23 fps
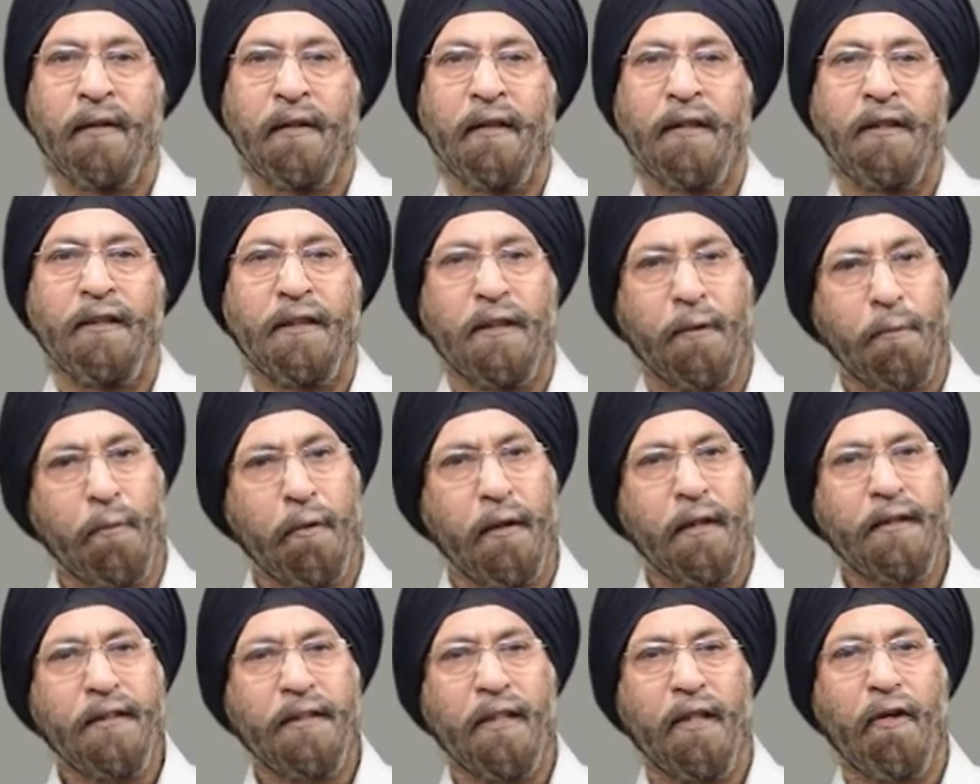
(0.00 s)

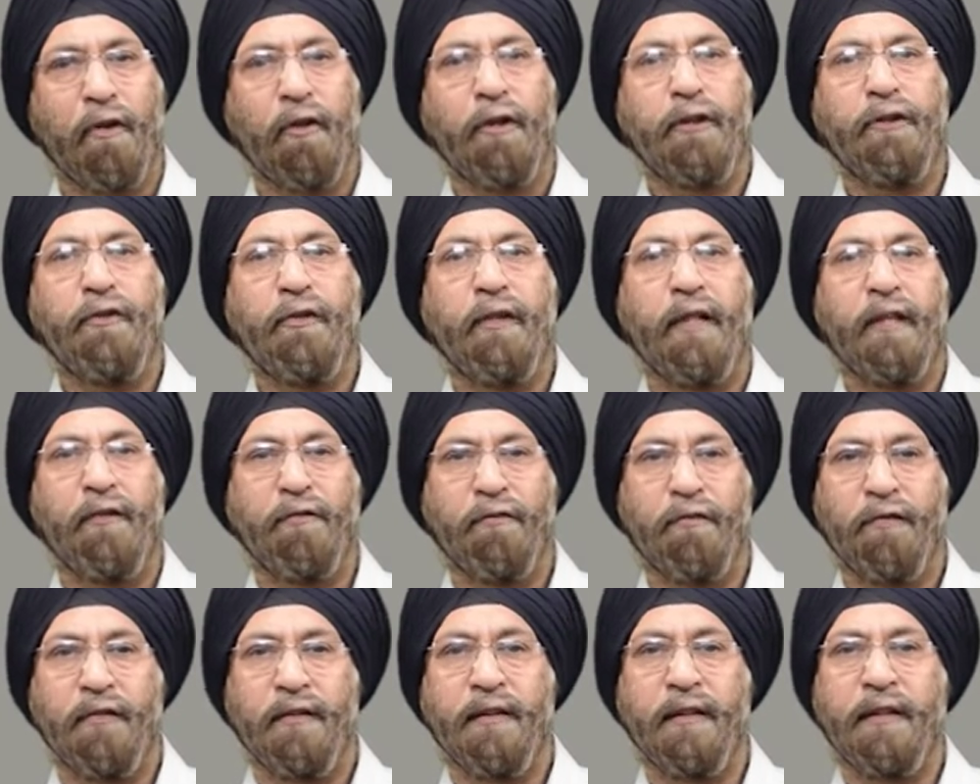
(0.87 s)
Stimulants are also
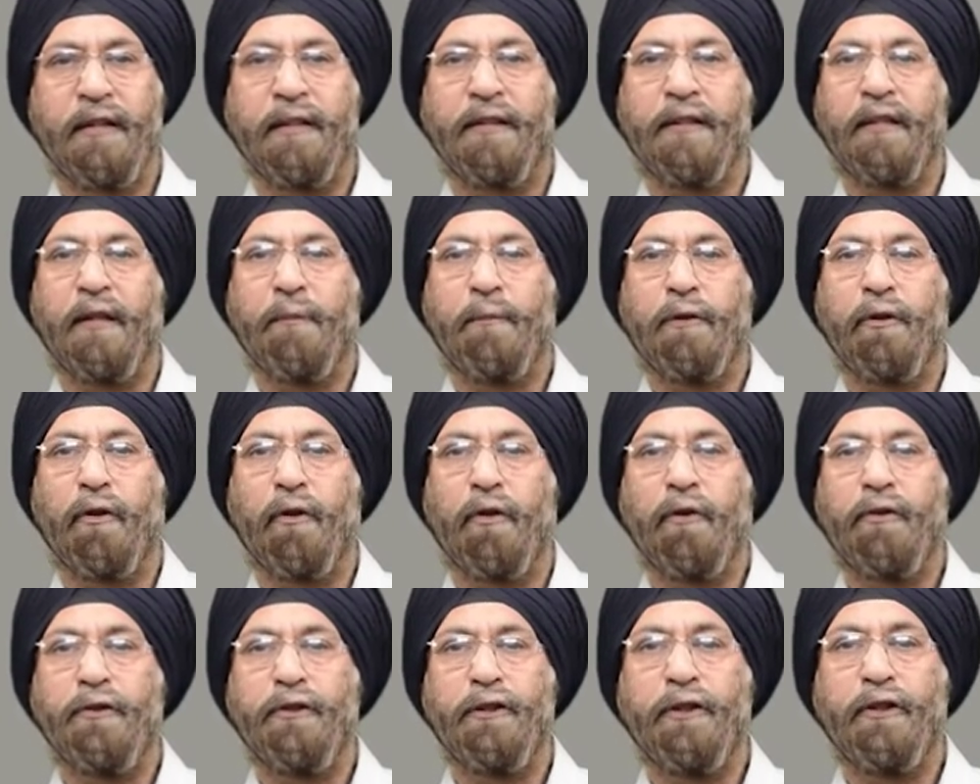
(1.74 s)
referred in
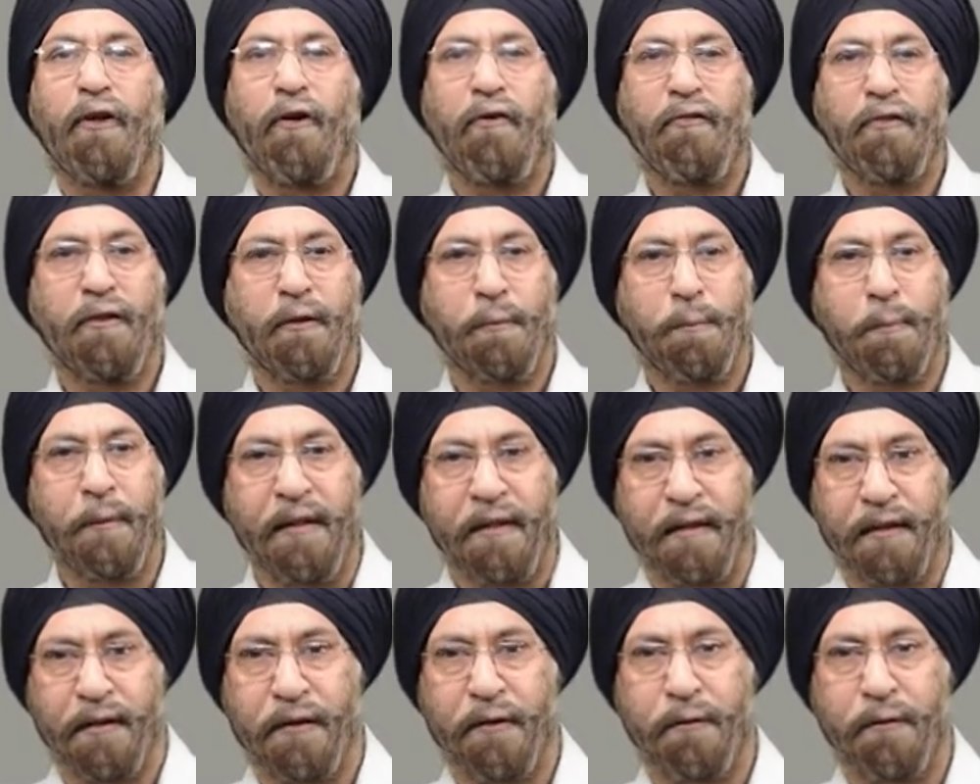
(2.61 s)
terminology of speed.